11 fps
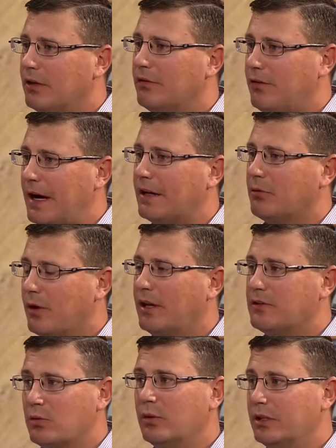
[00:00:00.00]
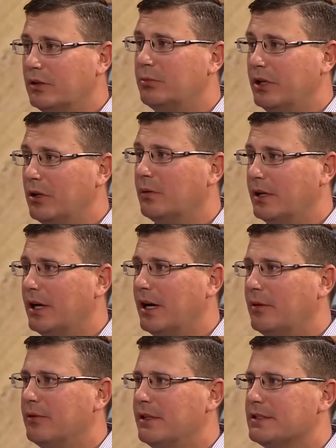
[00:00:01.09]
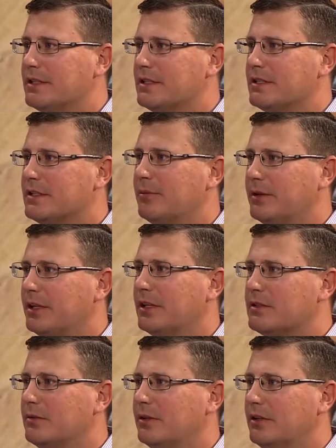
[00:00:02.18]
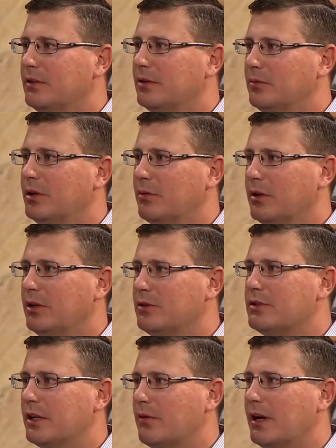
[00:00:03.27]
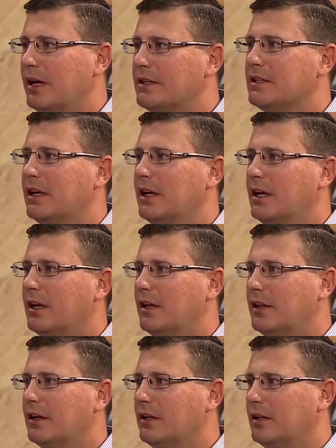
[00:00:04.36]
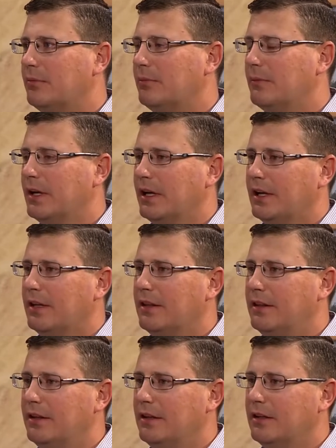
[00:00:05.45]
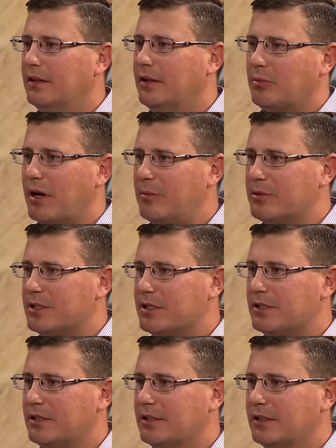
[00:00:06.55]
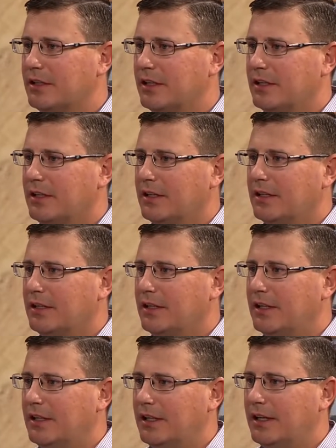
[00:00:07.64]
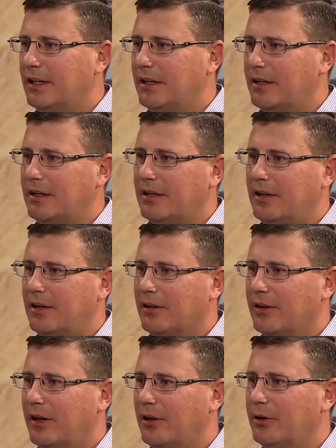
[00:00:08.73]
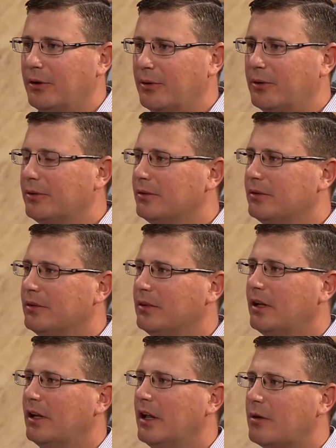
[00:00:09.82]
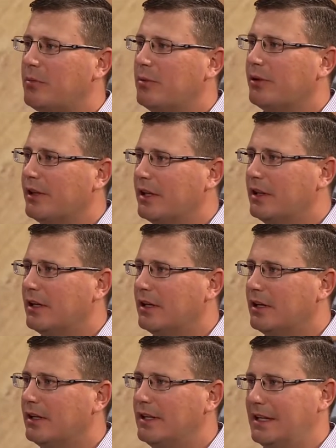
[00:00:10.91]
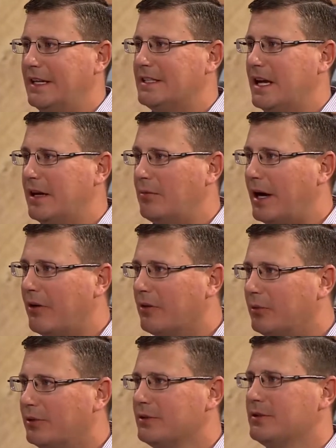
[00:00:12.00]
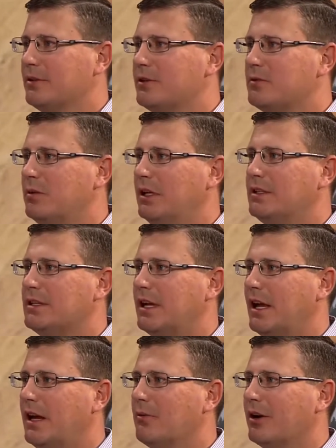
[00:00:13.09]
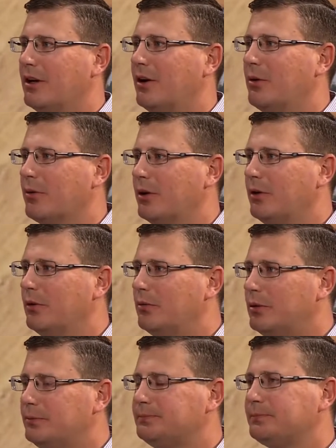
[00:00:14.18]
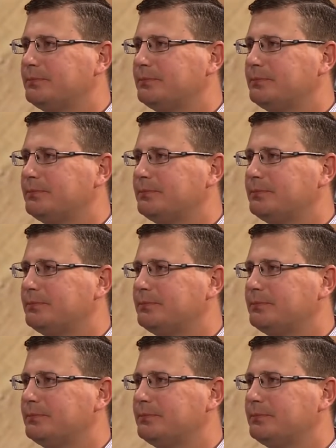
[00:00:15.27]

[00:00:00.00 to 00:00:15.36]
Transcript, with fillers: in fact, rates will be going up. This isn't something that's going to be reducing rates. And I think um, the proposition, uh, al although a lot of people think that it, it's admirable, so to speak, saying, hey, we're going to go renewable.